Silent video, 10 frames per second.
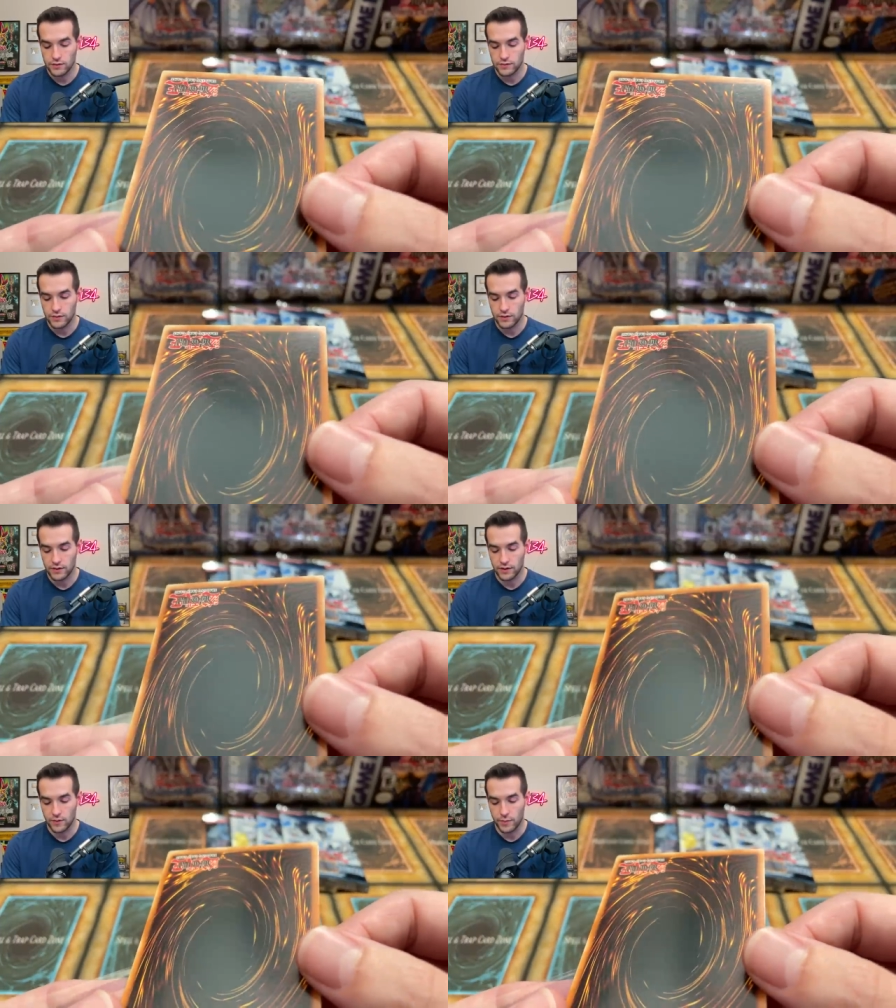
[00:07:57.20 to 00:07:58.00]

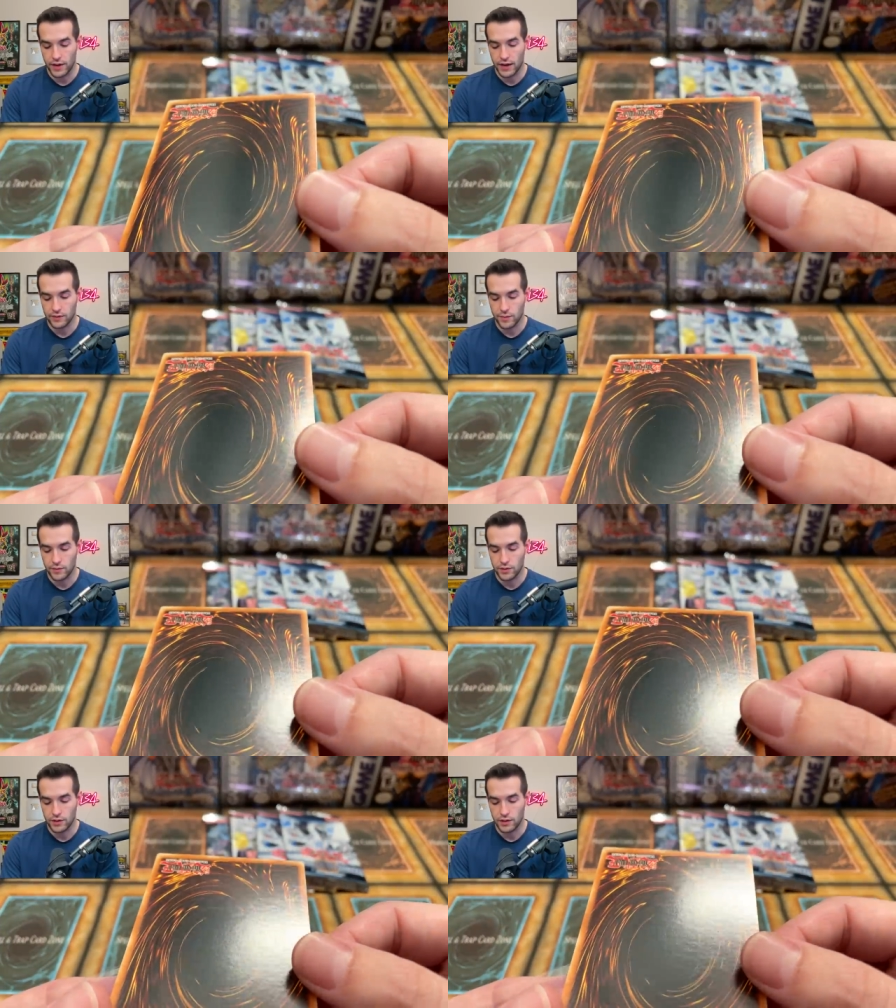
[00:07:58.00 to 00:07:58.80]
Anything on the back?
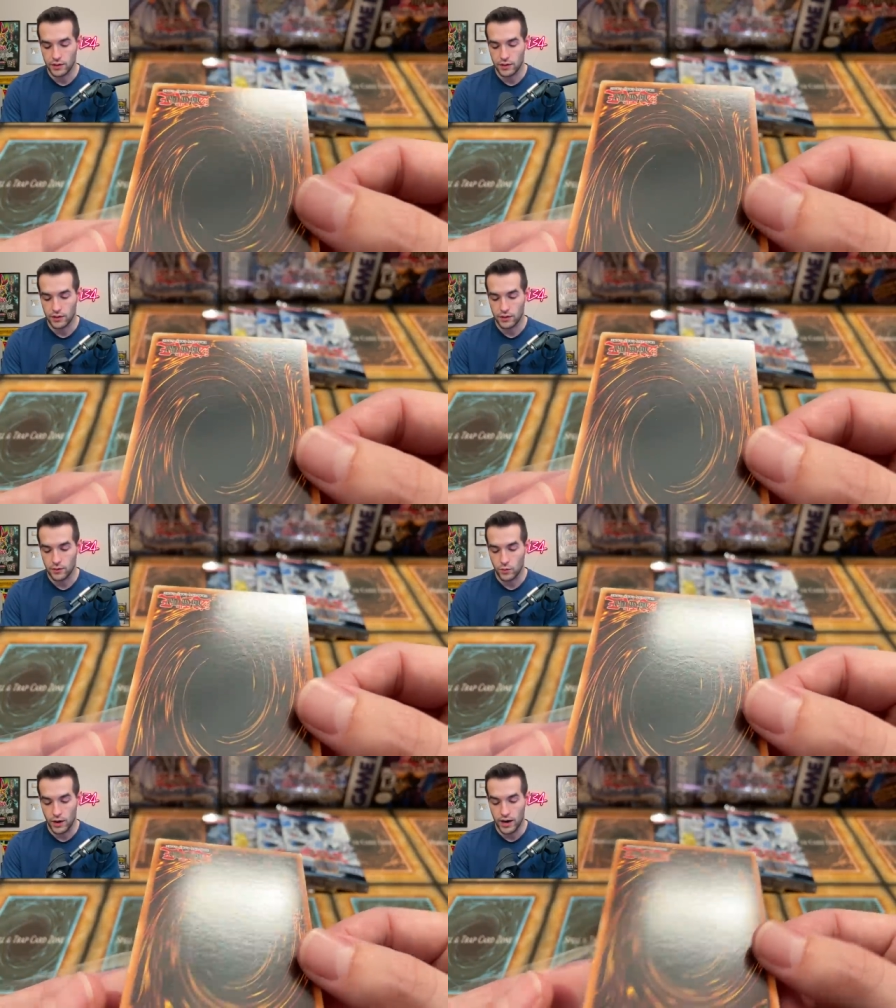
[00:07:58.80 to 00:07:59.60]
Maybe, uh,
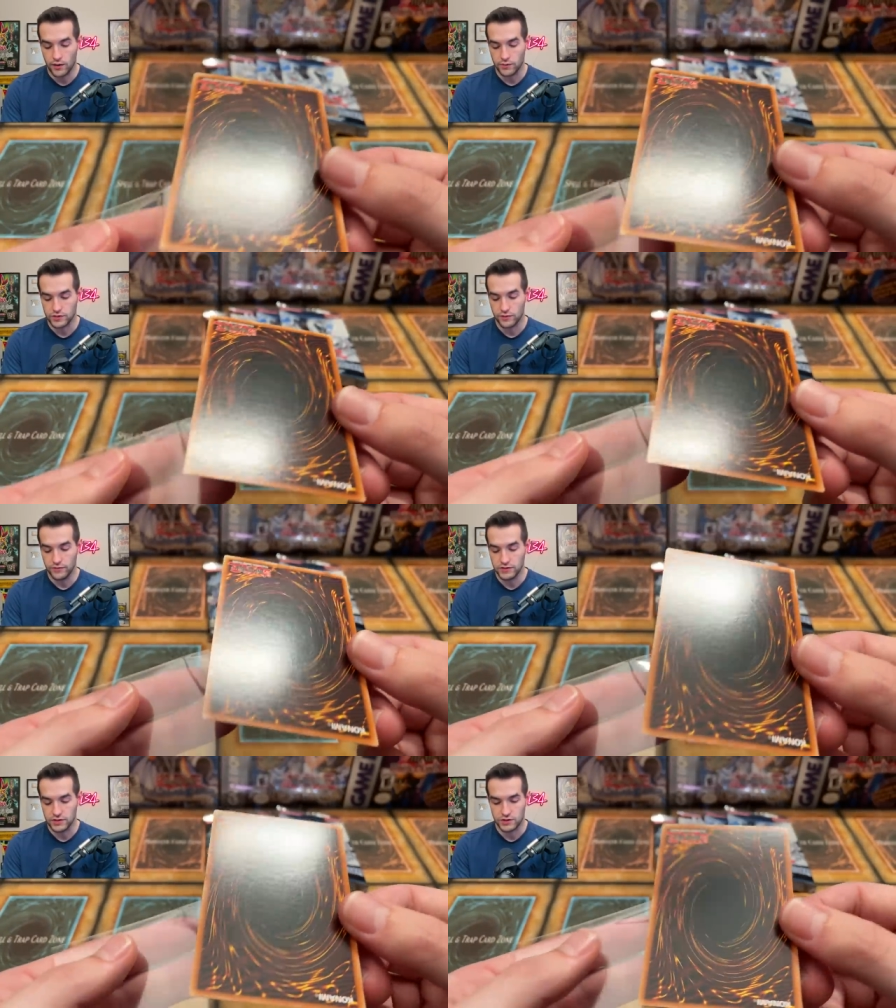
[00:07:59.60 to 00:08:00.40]
wow,
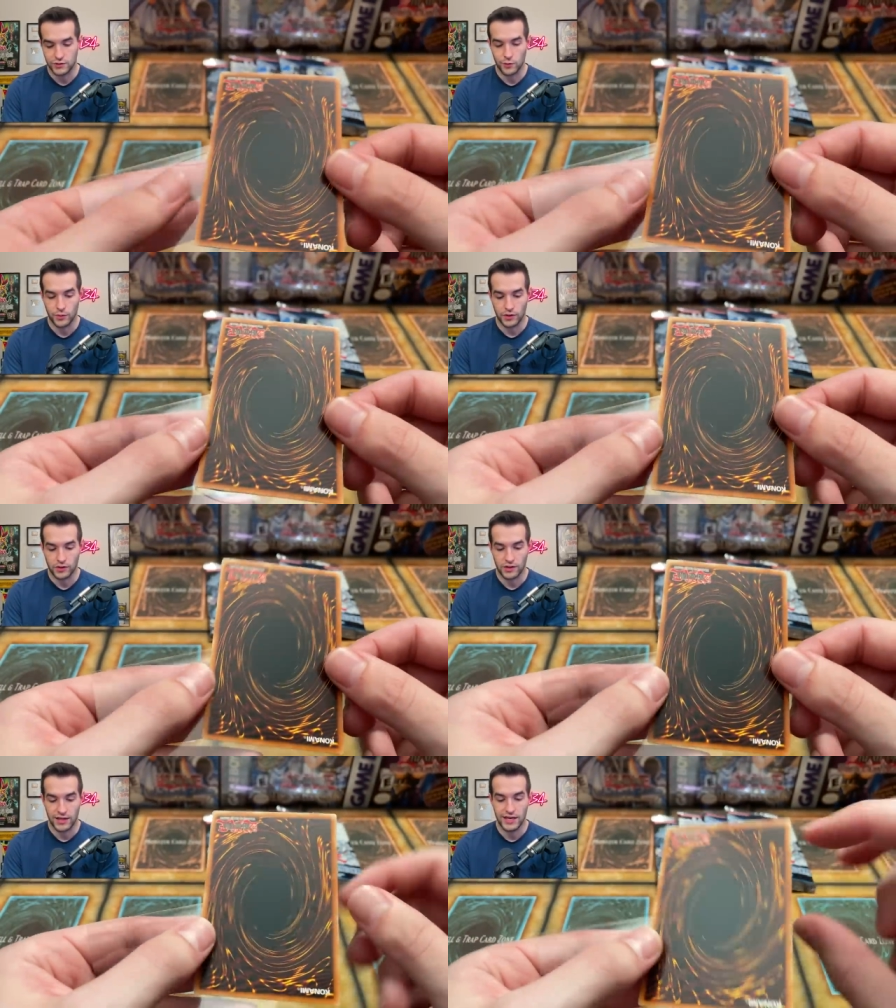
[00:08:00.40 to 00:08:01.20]
surface is super
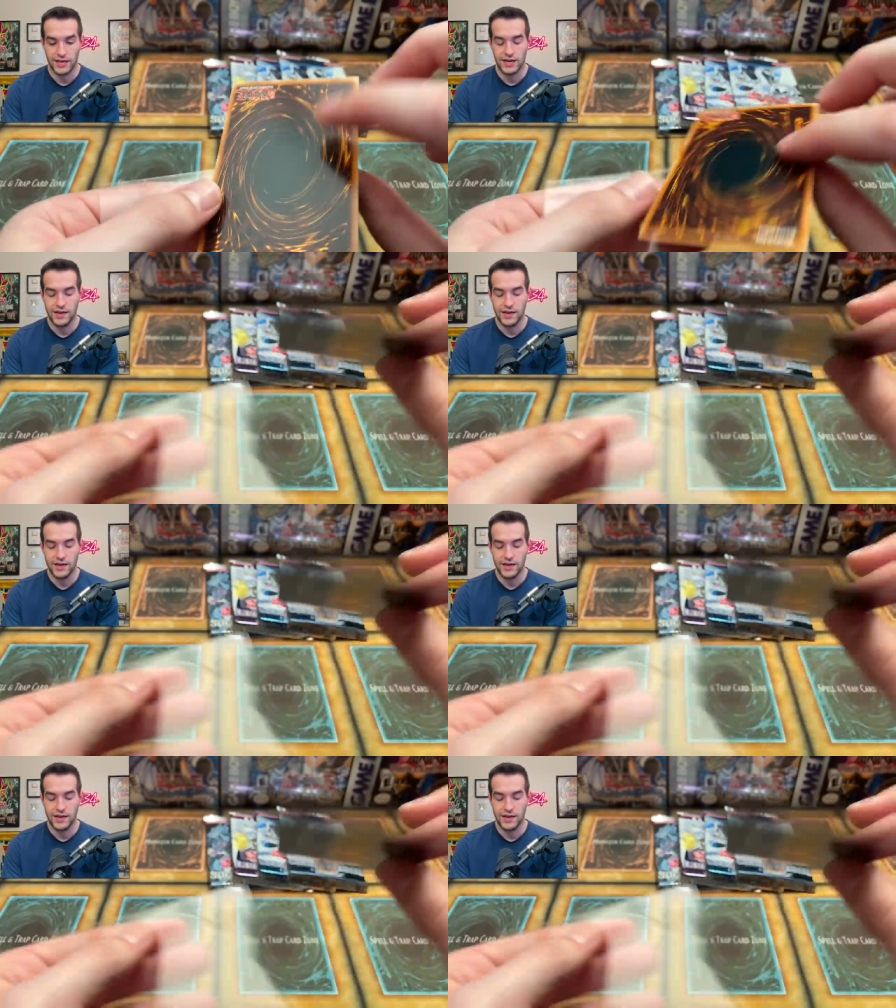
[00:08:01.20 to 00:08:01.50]
clean.